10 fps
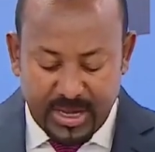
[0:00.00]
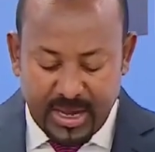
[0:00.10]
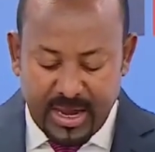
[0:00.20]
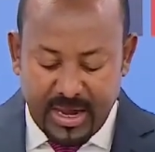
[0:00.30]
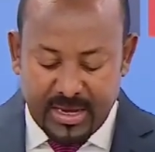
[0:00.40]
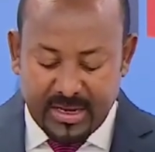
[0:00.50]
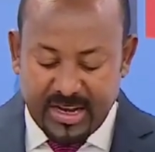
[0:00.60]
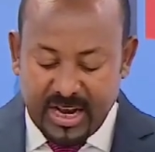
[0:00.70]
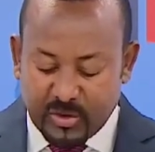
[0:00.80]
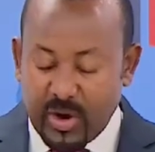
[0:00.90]
and in
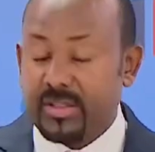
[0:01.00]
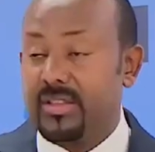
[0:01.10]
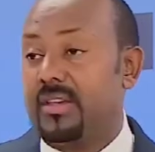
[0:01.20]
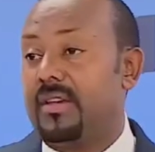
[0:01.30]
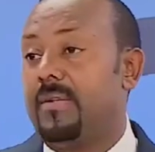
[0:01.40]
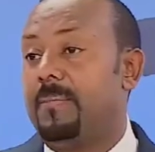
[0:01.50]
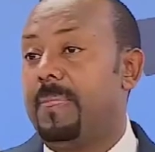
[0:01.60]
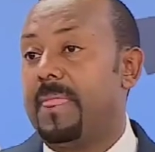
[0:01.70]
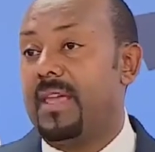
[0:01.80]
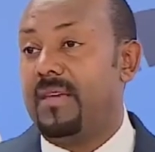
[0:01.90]
attracting
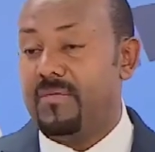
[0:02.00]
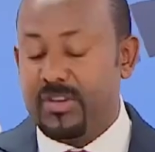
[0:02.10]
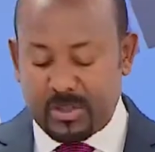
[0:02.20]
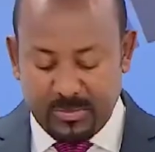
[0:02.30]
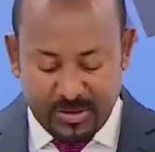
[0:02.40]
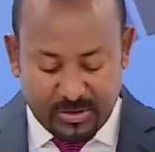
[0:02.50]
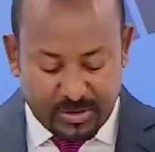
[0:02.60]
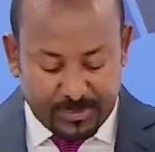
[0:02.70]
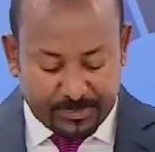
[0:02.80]
investments.